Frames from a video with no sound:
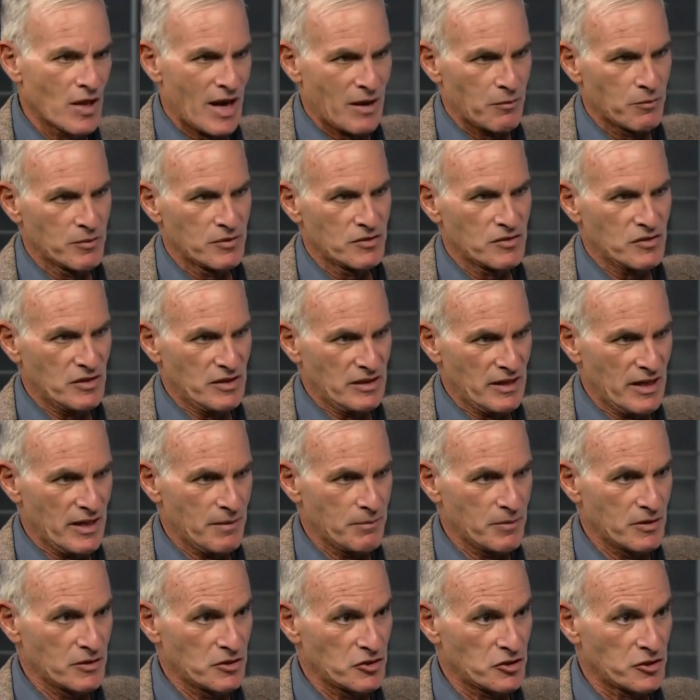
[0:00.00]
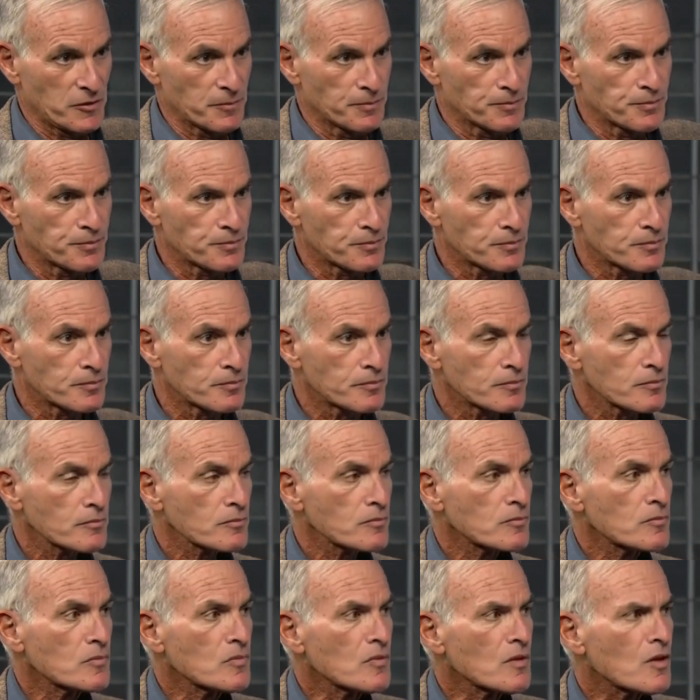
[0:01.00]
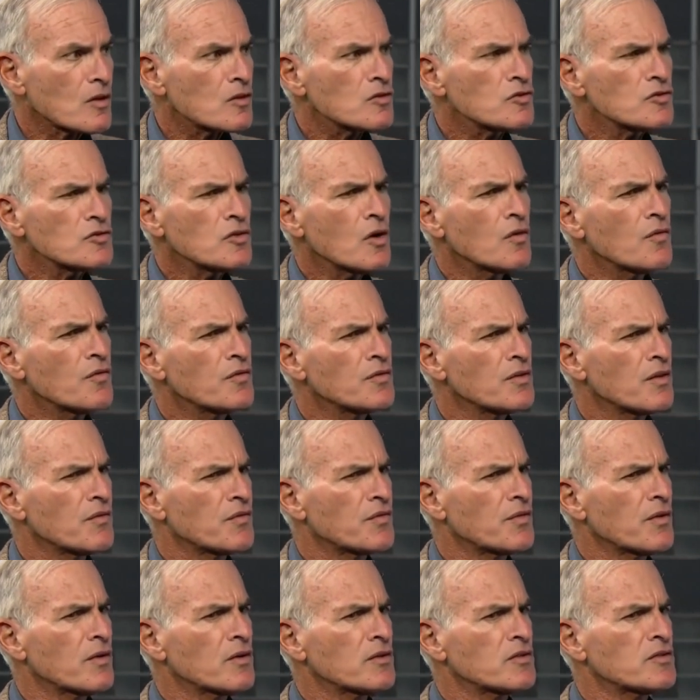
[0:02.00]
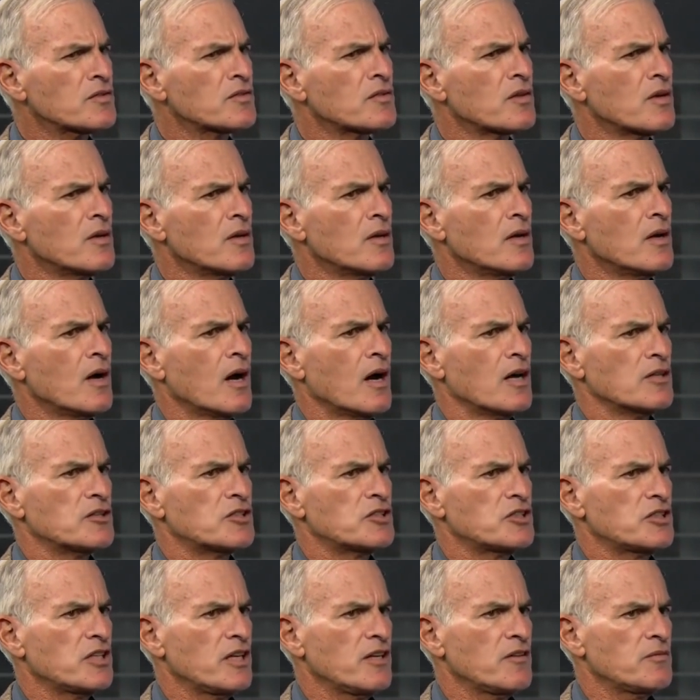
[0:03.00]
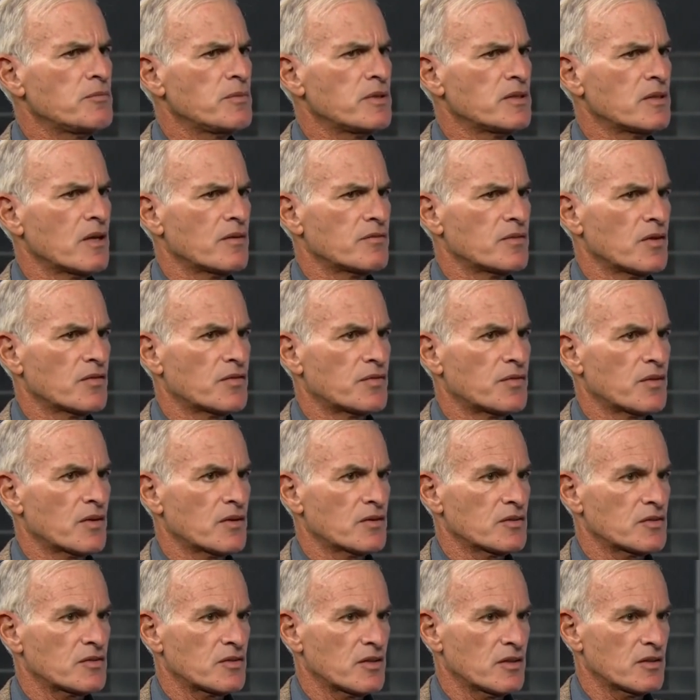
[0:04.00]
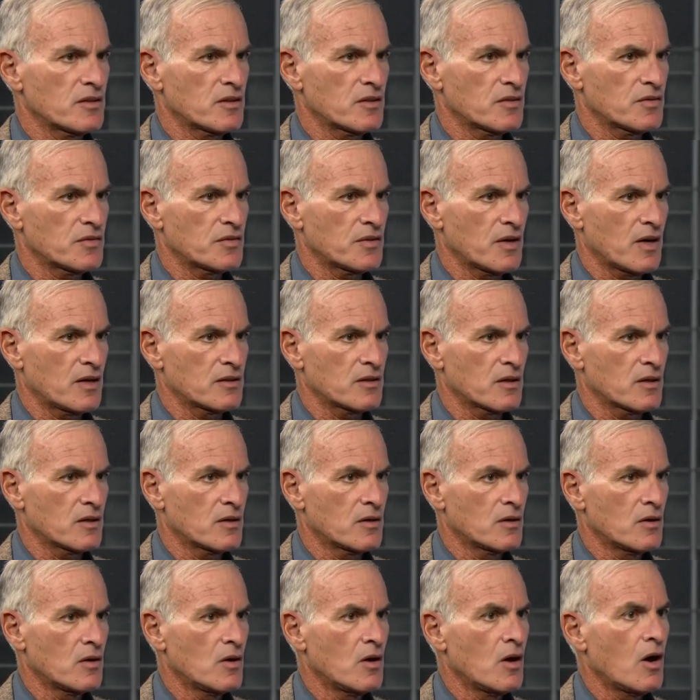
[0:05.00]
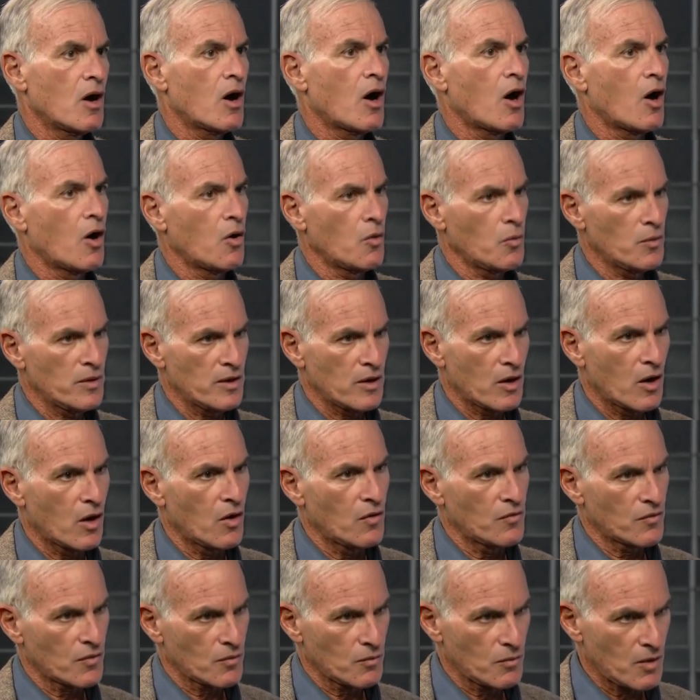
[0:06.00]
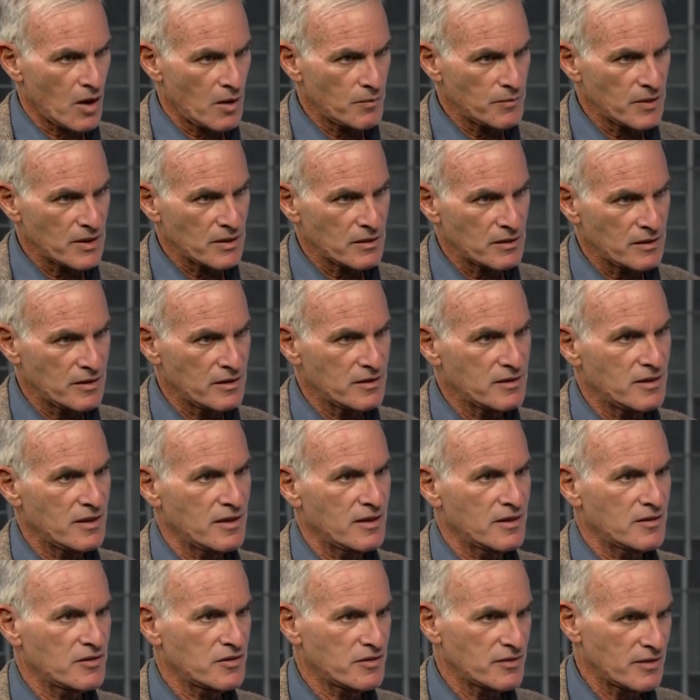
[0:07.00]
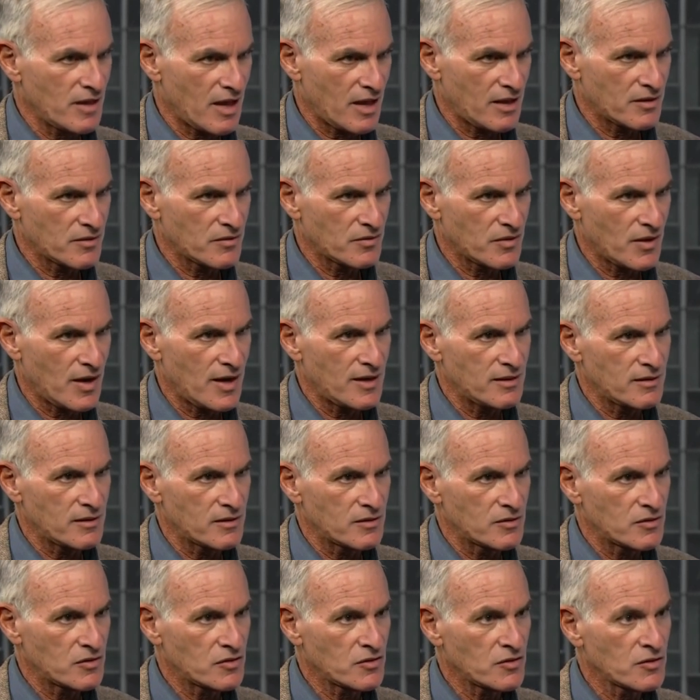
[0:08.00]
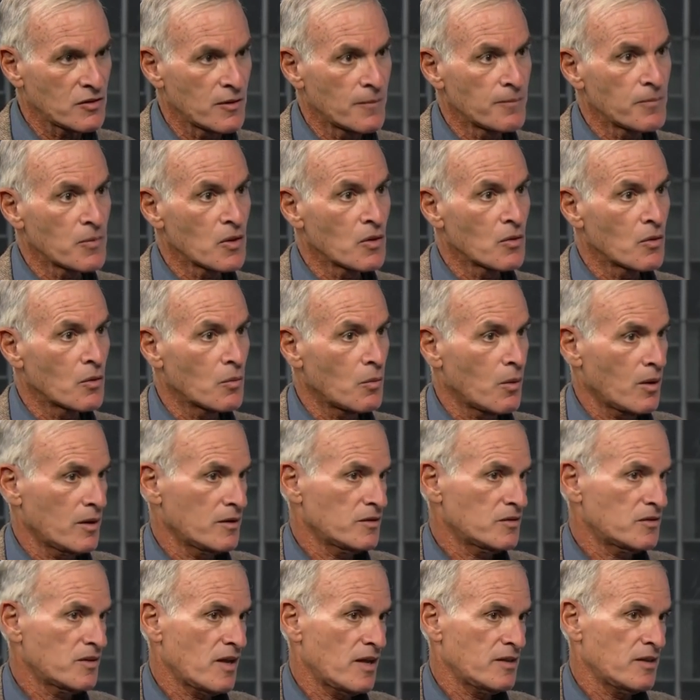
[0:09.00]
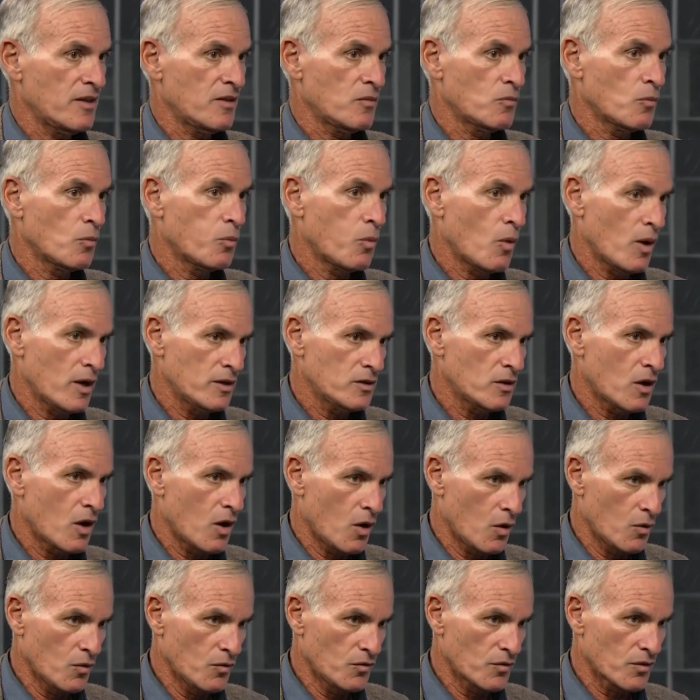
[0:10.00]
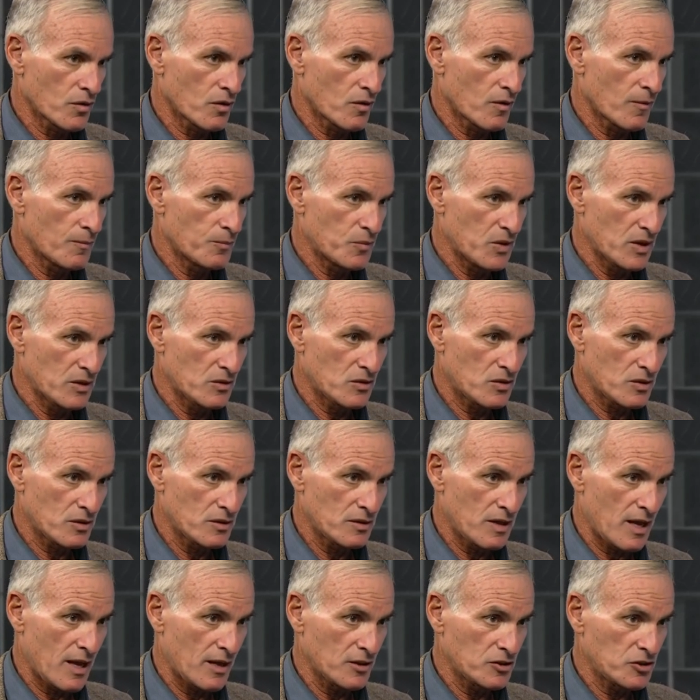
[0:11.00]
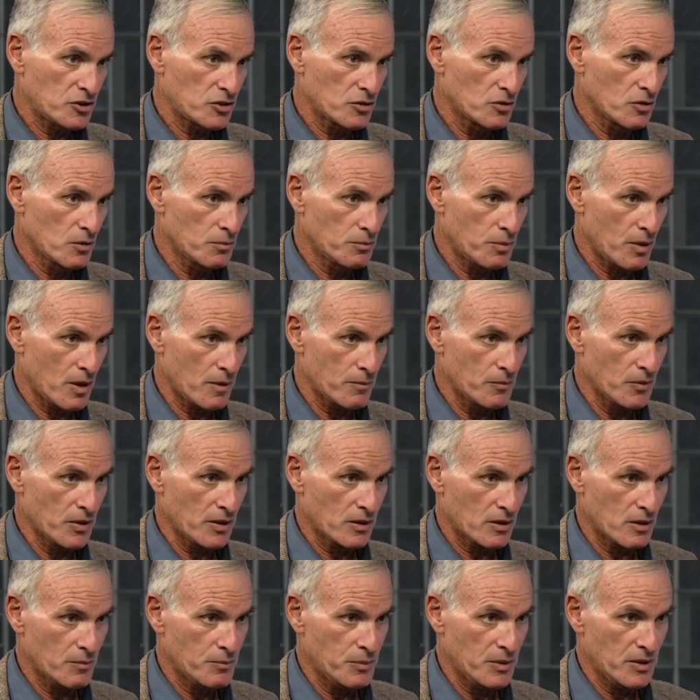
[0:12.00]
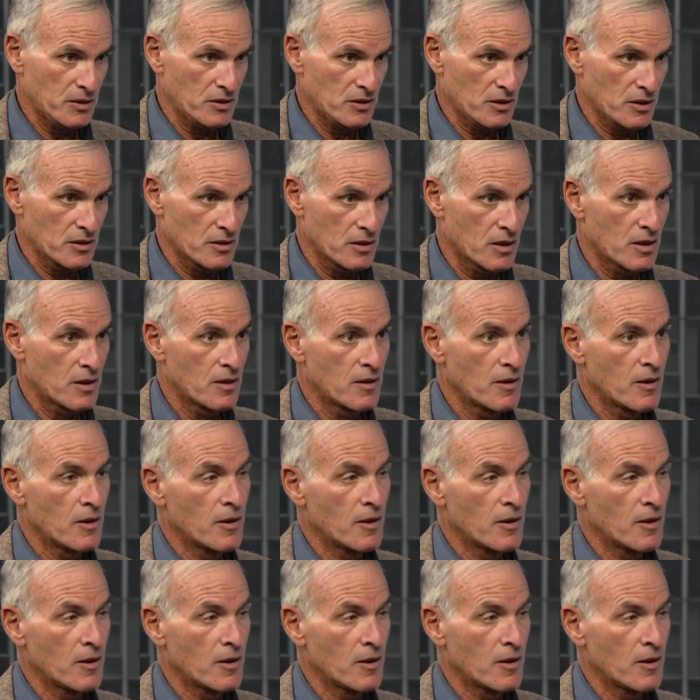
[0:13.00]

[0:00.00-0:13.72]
That was the image. So the first achievement of the first Intifada, owing overwhelmingly to its nonviolence, was that it won over international public opinion.